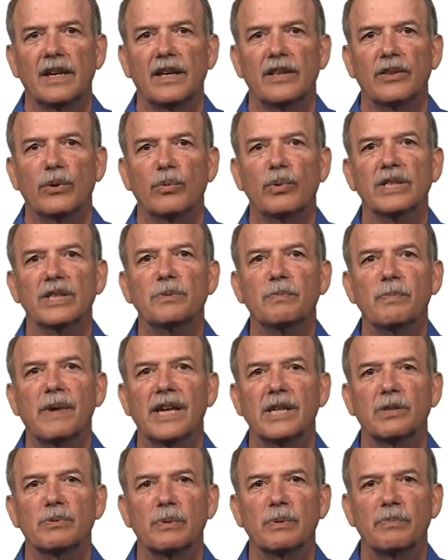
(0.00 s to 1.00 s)
The risk
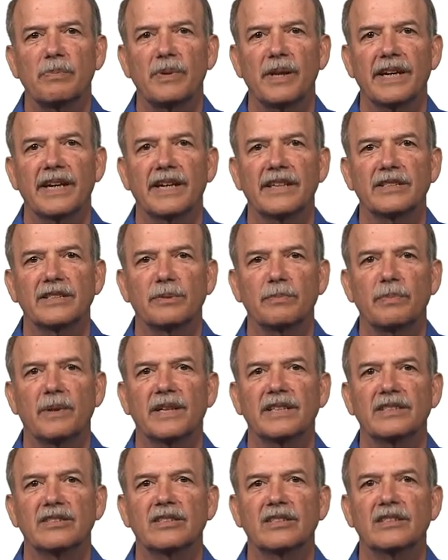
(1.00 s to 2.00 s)
management plan is a
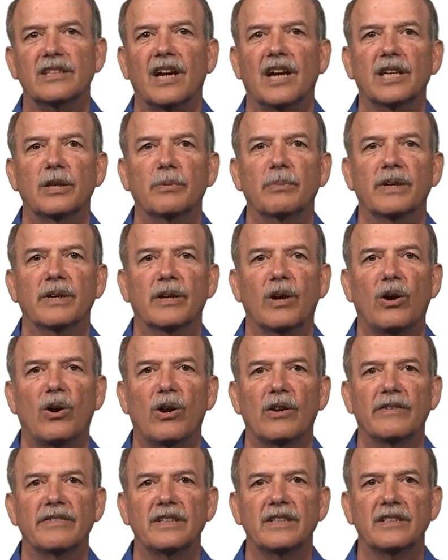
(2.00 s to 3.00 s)
place to document
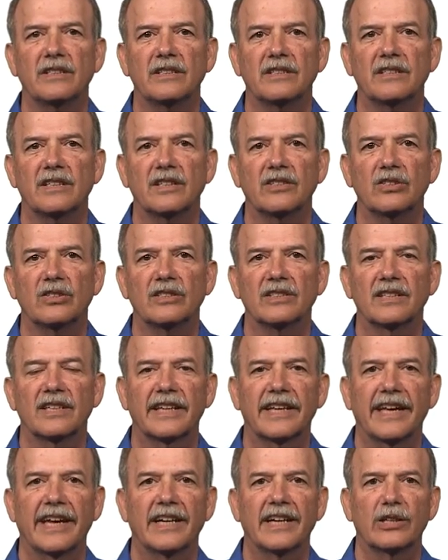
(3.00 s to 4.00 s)
all of the decisions and
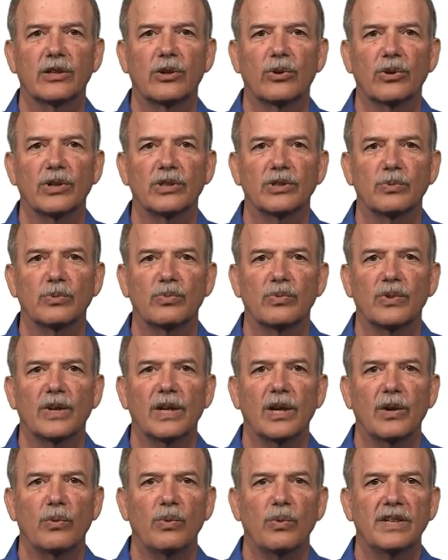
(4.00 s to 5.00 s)
categories
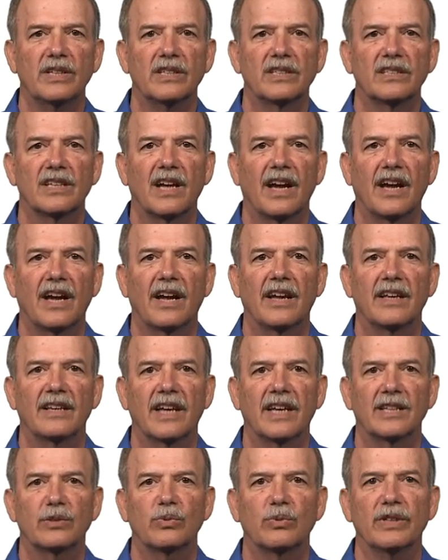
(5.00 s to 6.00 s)
we decide
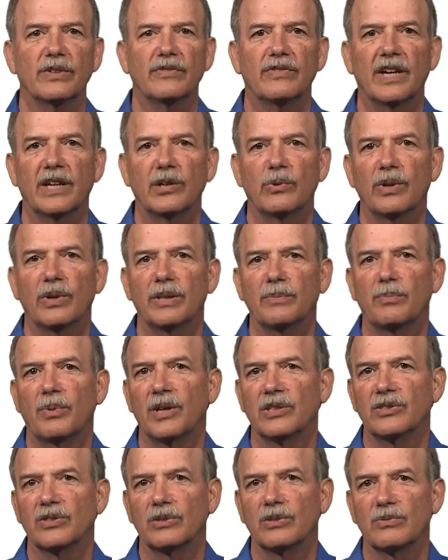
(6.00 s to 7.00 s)
as we evaluate
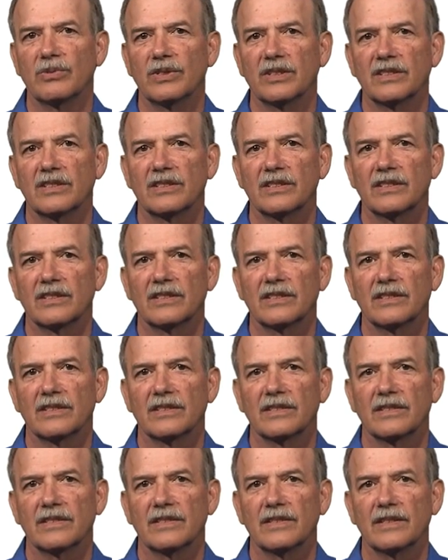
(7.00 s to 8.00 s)
project risks.
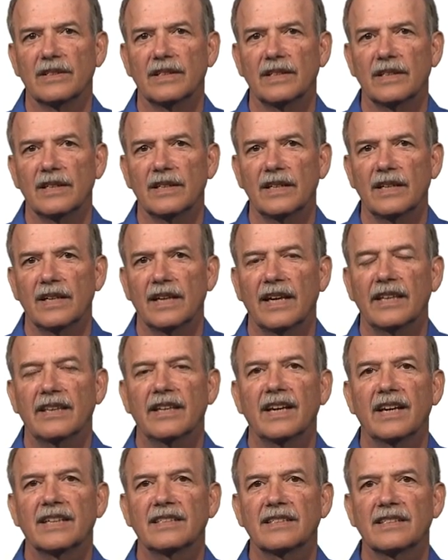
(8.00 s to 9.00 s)
In the
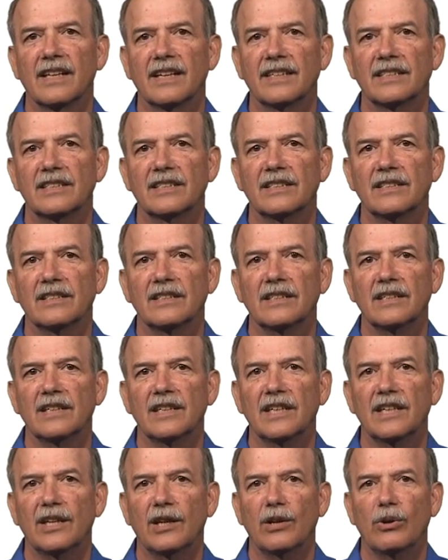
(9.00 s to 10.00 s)
next lesson,
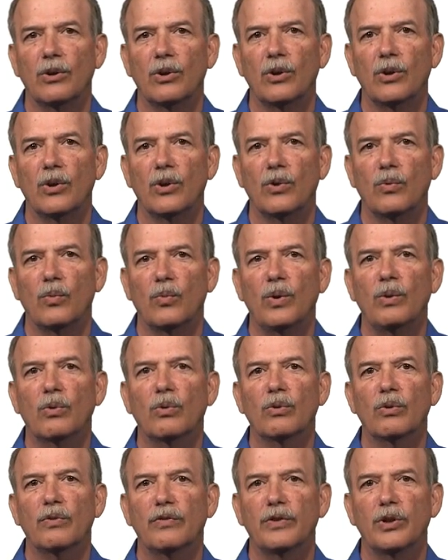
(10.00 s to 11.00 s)
we
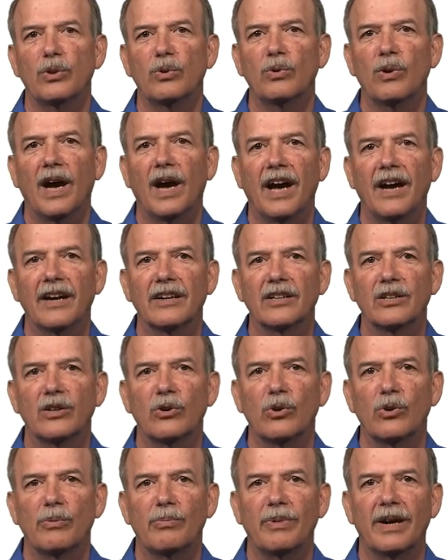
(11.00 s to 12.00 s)
will review how to
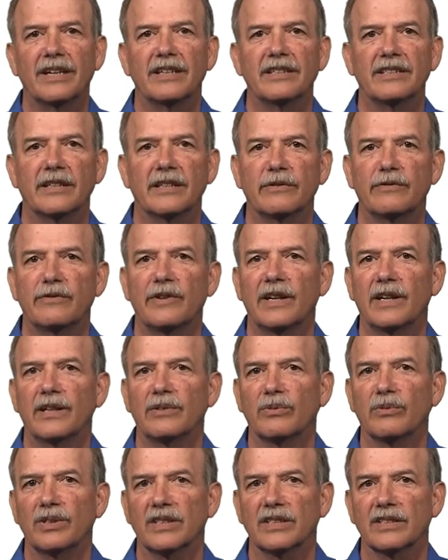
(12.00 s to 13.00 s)
go about
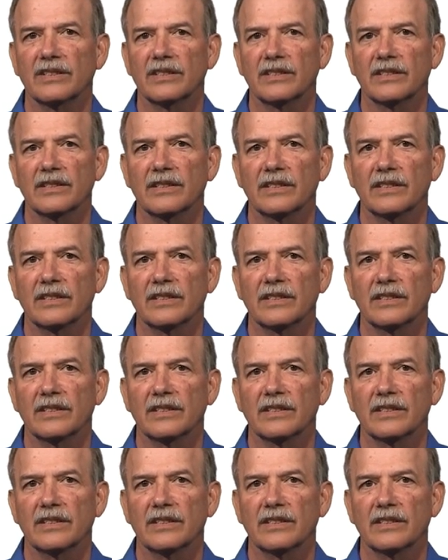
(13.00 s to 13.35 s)
identifying risks.